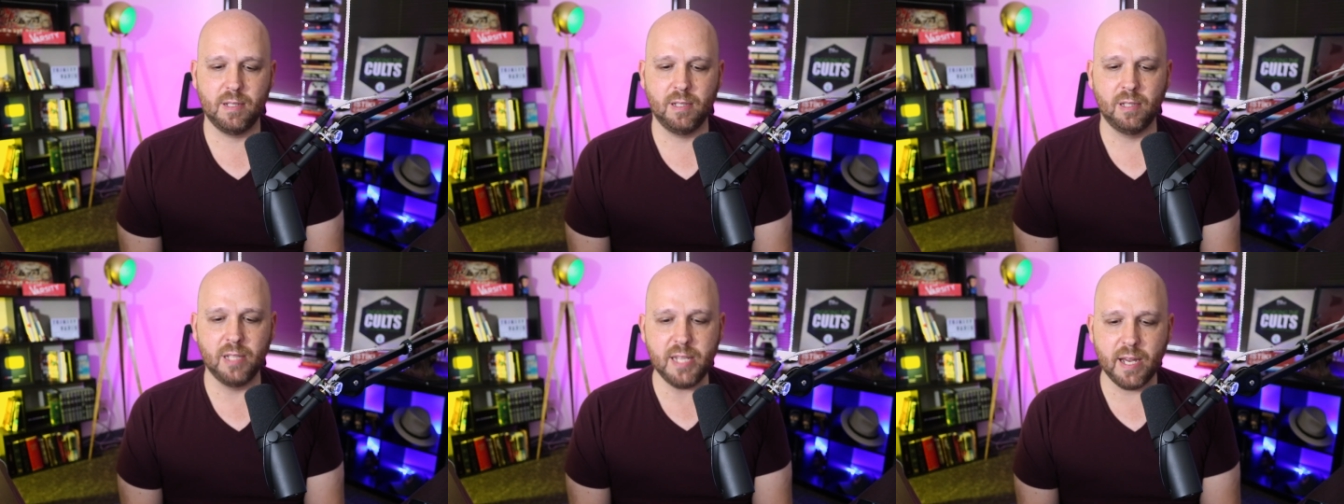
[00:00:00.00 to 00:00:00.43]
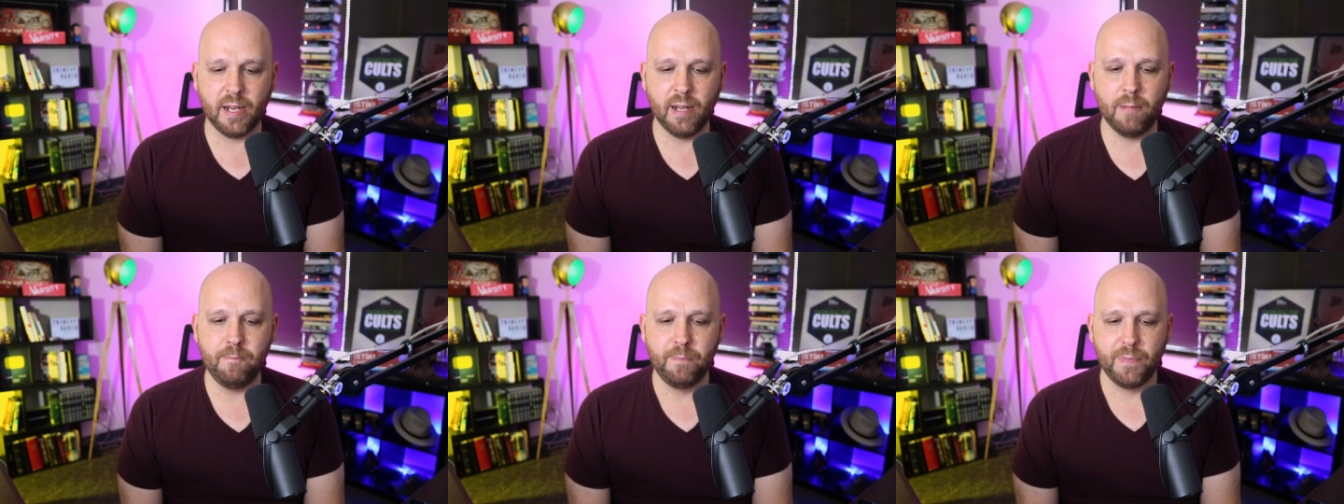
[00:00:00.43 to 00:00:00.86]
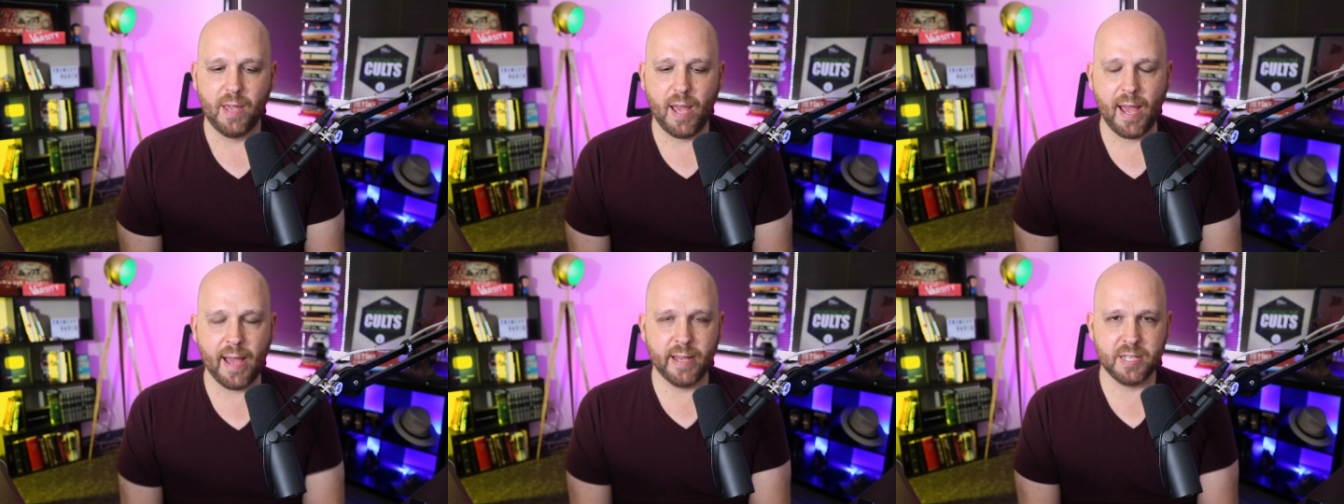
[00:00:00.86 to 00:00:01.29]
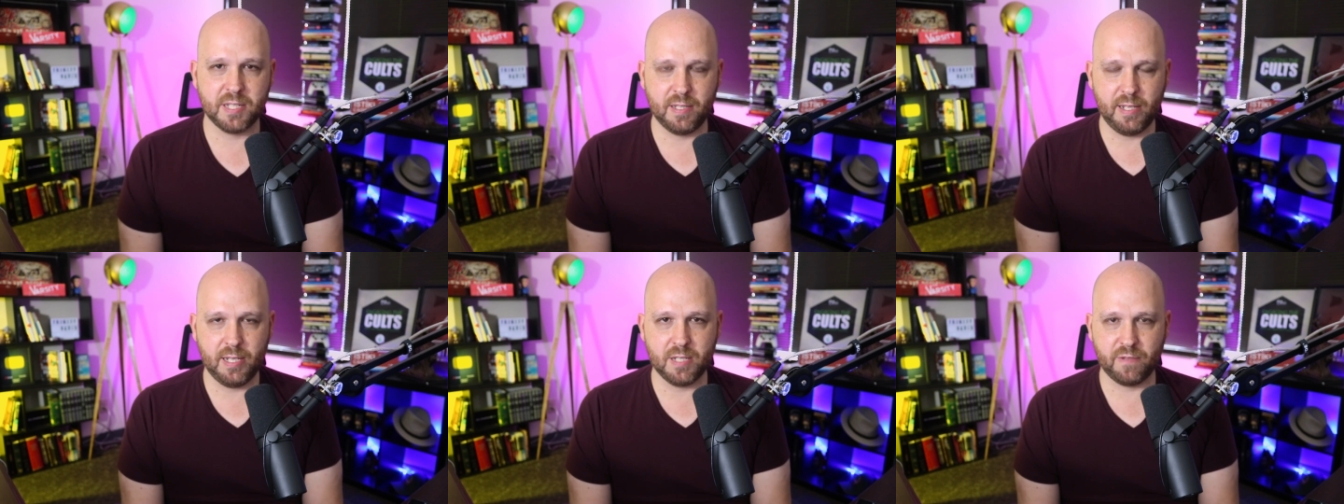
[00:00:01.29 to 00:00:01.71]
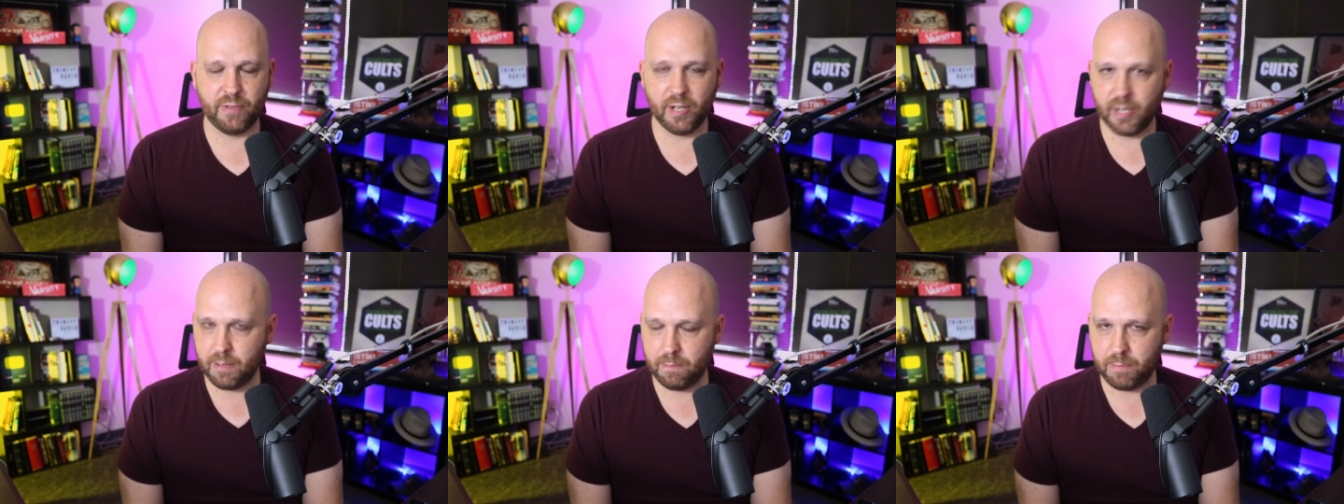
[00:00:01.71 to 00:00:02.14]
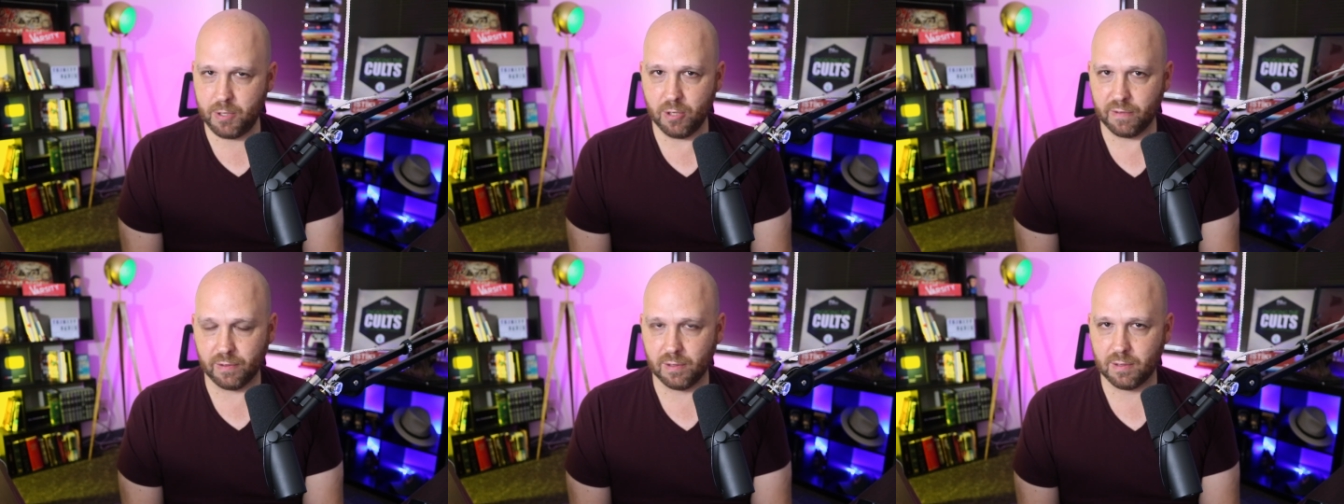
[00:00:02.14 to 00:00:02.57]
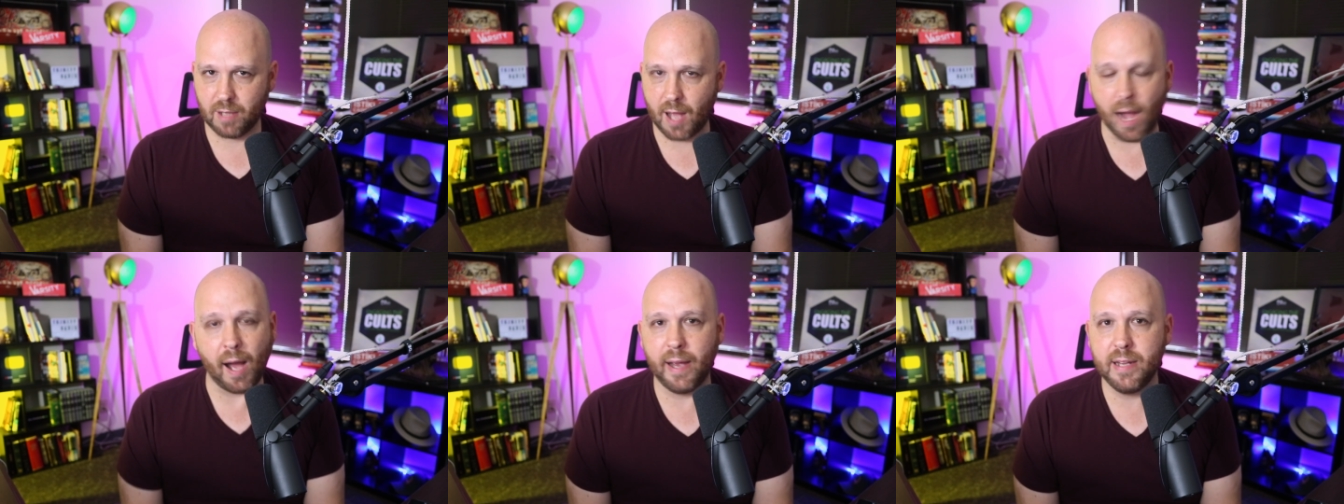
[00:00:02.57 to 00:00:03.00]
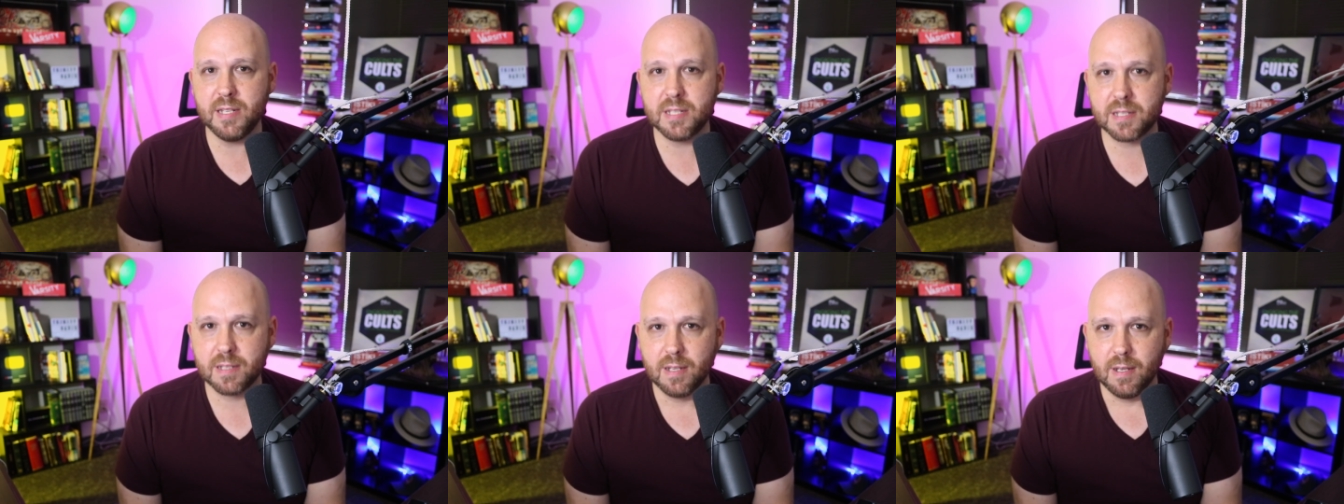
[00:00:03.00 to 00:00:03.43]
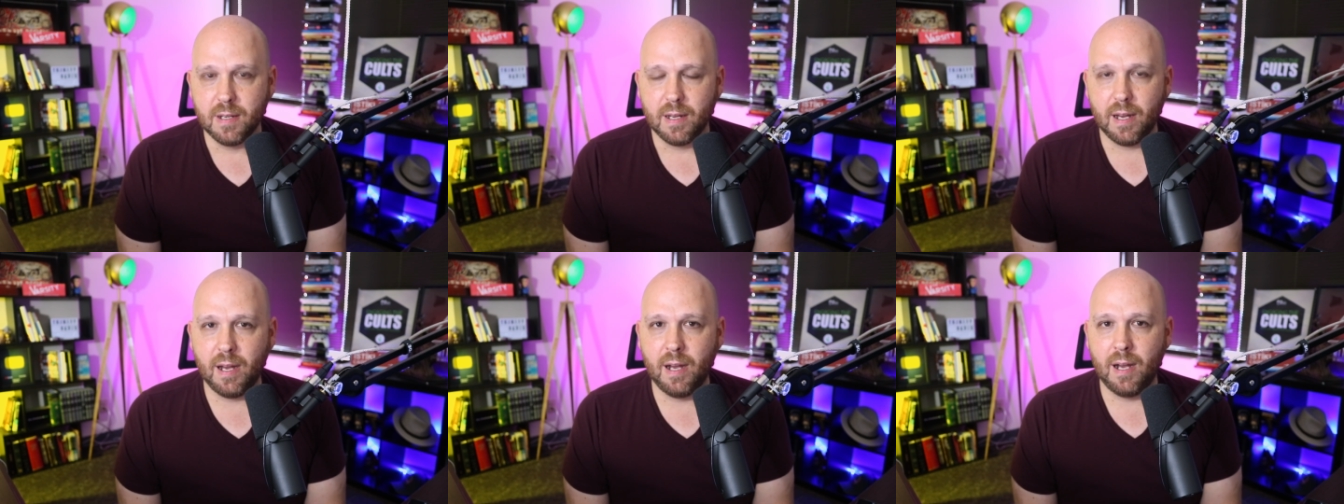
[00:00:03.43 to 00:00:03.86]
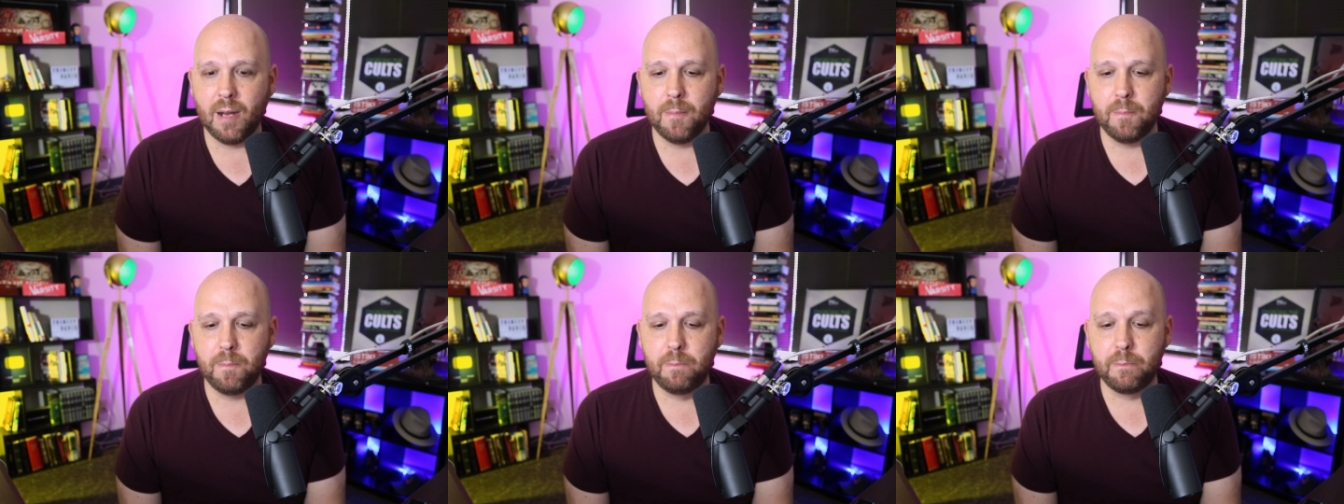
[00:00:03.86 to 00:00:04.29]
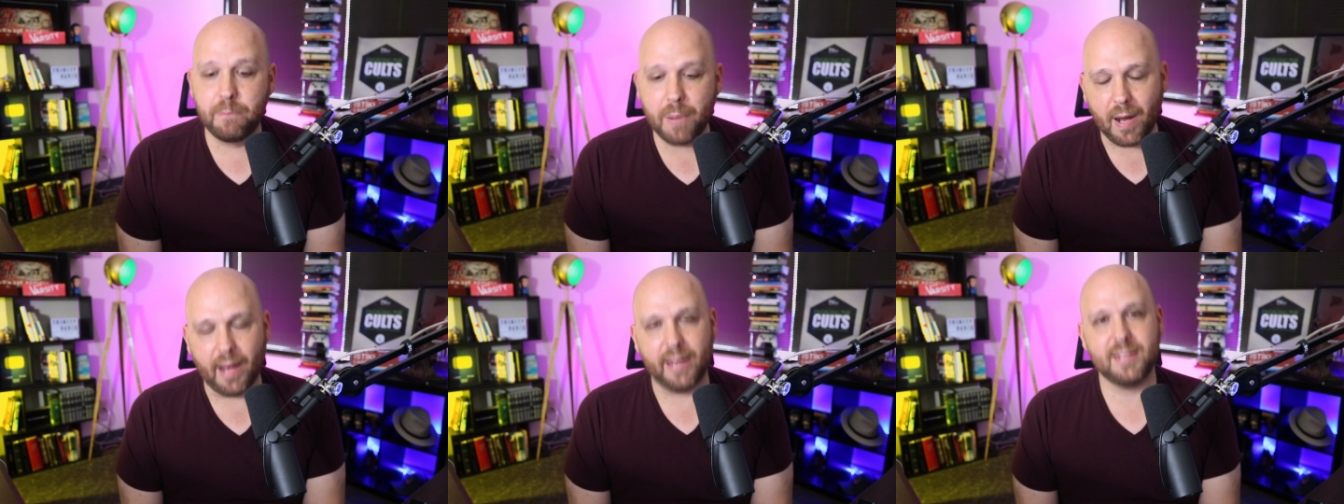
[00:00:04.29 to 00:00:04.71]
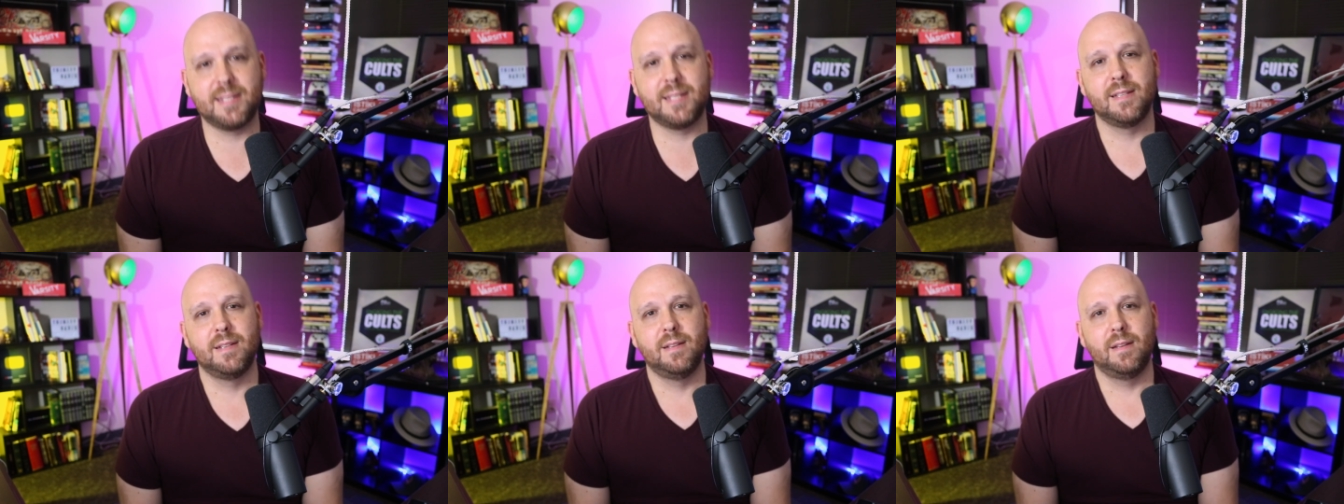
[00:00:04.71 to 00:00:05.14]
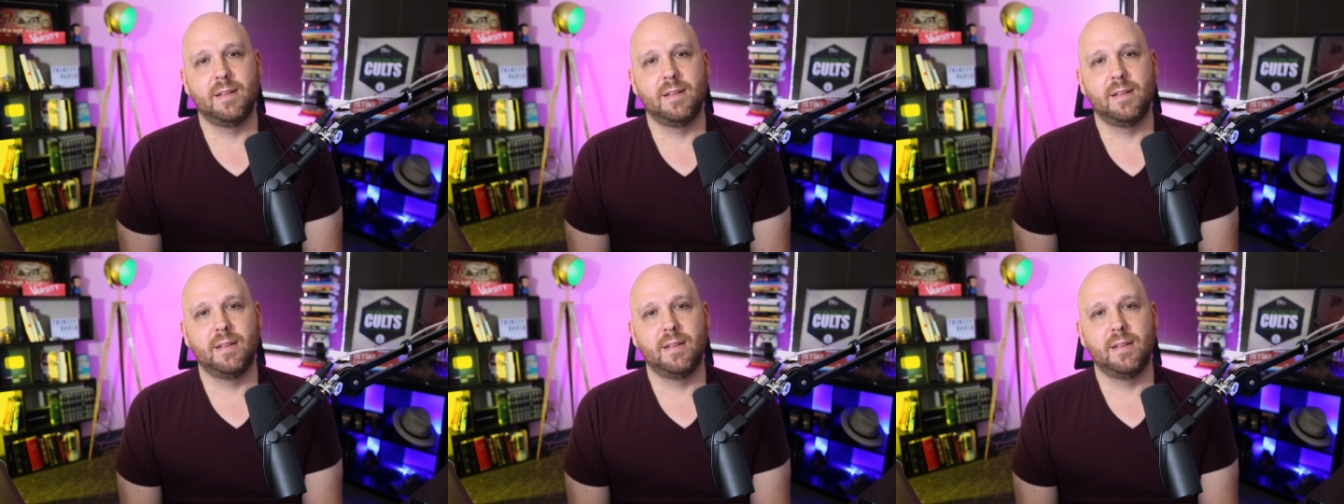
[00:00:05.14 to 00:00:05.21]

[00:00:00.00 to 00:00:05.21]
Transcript: Leah has these very beautiful eyes, but